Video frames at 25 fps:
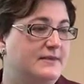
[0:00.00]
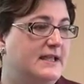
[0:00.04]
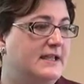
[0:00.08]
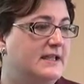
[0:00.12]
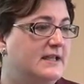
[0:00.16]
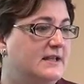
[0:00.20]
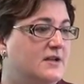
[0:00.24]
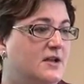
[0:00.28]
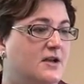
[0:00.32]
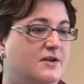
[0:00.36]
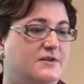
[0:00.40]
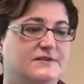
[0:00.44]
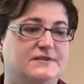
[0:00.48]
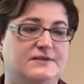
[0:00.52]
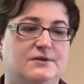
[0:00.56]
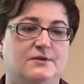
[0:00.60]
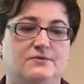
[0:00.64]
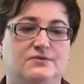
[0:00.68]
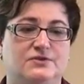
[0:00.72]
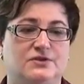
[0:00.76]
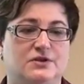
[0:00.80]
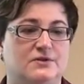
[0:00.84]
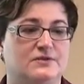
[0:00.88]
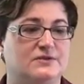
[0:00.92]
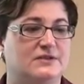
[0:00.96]
They can
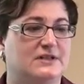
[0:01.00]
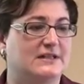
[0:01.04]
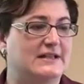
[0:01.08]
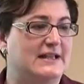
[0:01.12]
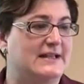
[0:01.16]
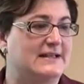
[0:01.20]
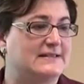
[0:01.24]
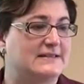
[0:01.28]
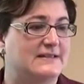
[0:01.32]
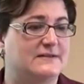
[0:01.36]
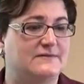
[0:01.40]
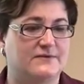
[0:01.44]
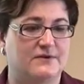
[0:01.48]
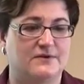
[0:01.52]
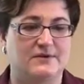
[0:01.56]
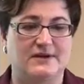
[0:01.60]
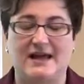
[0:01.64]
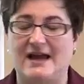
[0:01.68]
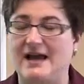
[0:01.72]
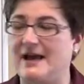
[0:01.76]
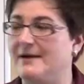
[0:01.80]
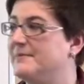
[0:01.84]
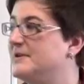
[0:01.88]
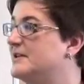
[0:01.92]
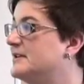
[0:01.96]
also show delays in
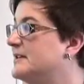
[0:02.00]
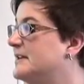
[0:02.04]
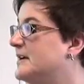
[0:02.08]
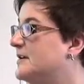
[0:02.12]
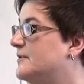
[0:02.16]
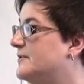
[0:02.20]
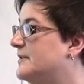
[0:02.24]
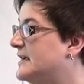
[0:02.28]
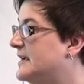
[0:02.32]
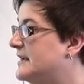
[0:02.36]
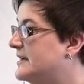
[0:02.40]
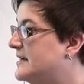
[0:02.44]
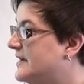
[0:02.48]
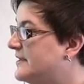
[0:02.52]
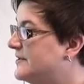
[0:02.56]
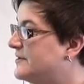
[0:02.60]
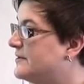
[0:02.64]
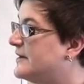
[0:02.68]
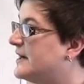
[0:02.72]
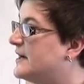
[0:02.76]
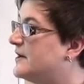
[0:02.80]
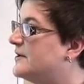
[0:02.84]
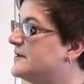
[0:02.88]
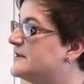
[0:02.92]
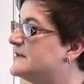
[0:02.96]
vocabulary and
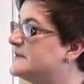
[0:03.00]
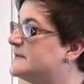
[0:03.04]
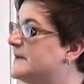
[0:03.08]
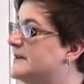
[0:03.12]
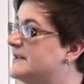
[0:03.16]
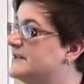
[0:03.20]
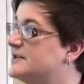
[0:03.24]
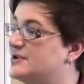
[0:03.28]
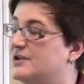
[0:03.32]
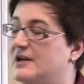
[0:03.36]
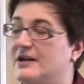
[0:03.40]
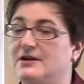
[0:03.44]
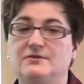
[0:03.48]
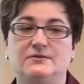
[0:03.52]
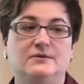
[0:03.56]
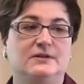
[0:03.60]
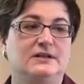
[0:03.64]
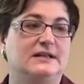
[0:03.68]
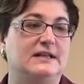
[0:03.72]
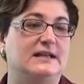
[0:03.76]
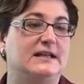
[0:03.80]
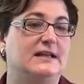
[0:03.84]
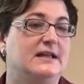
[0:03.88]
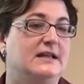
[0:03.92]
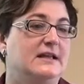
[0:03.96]
other areas, but
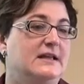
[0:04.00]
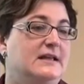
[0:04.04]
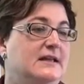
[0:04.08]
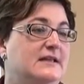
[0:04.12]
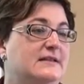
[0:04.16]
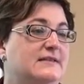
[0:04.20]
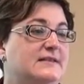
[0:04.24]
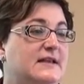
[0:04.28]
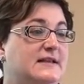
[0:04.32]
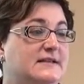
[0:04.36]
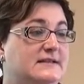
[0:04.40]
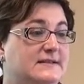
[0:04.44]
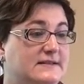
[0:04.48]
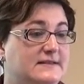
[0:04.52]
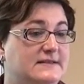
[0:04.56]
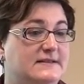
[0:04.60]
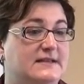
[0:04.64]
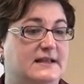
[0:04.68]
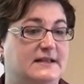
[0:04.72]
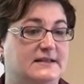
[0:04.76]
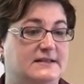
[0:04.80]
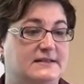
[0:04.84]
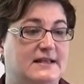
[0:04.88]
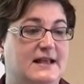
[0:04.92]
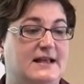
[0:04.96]
generally they,
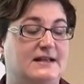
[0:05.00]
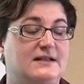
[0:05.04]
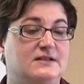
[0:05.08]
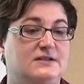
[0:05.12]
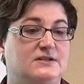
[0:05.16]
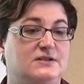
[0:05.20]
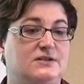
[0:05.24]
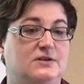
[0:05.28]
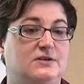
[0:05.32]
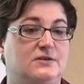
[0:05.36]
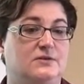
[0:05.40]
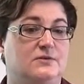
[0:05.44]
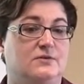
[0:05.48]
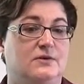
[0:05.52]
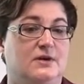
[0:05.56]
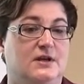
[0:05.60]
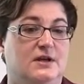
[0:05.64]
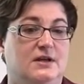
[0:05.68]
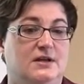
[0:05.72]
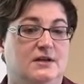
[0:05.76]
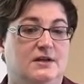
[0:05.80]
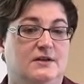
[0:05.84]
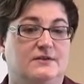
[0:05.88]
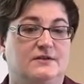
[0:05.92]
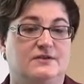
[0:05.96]
they tend to,
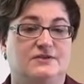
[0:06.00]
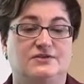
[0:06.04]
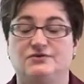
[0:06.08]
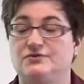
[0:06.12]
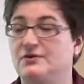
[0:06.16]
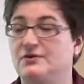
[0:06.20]
the